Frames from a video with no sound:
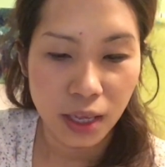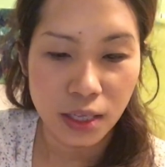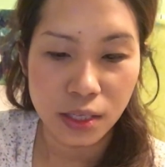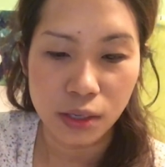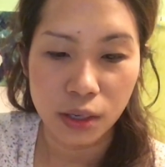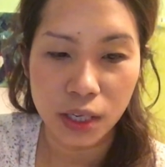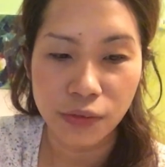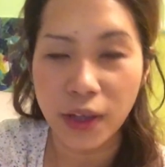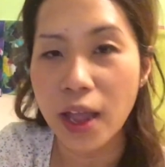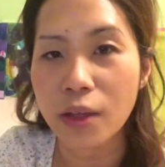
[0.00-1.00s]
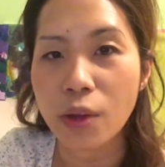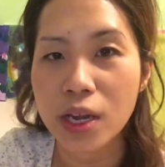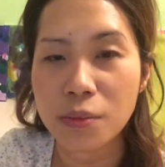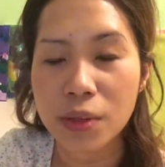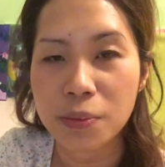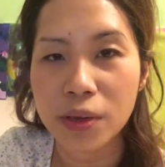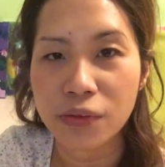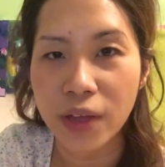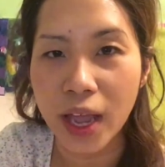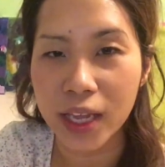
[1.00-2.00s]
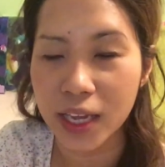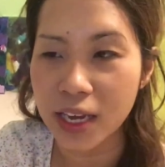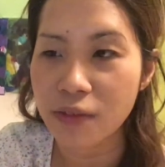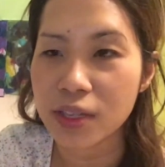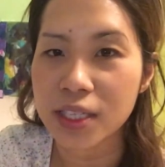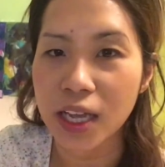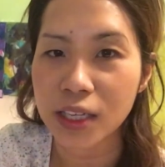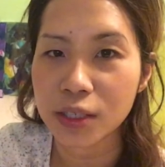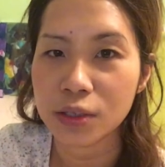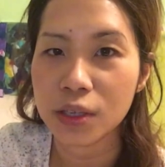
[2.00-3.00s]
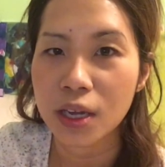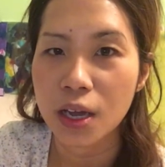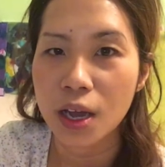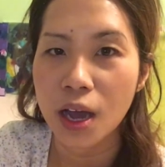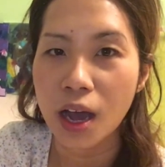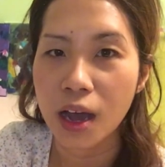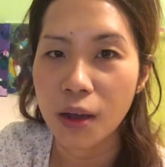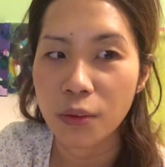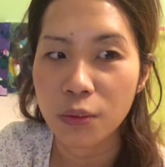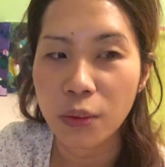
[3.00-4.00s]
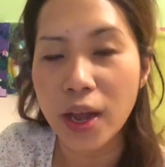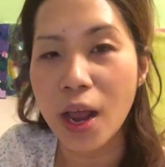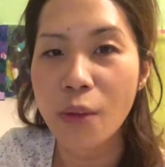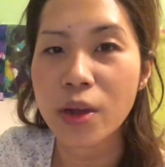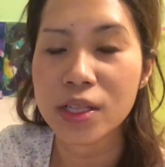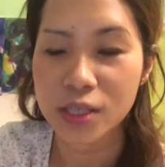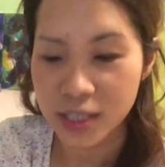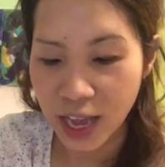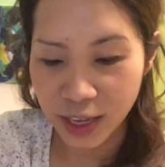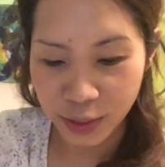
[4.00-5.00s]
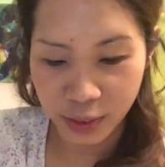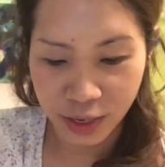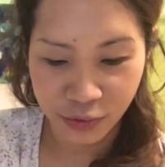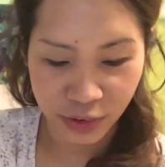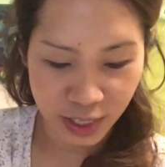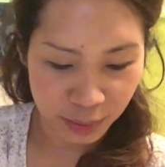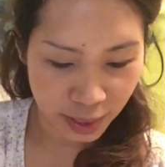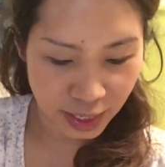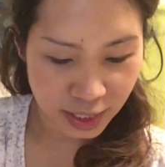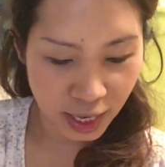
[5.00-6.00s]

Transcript: So if I want to be perfect, I can never tell you what I want to tell you in the first place.